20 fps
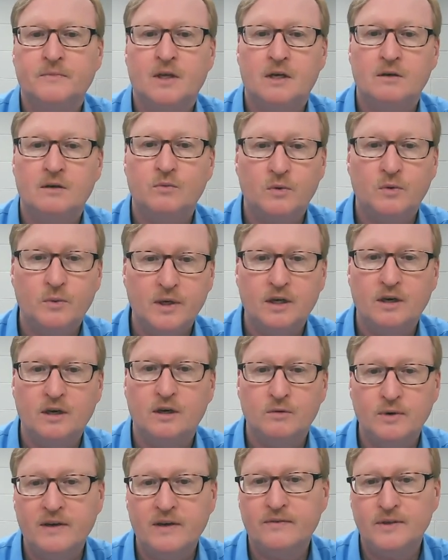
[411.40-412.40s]
what we
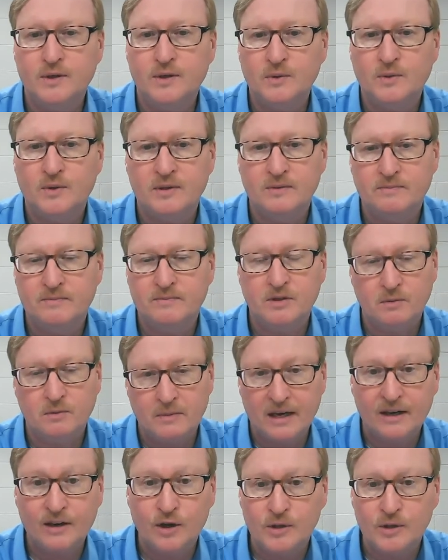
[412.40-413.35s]
call revenue, or you might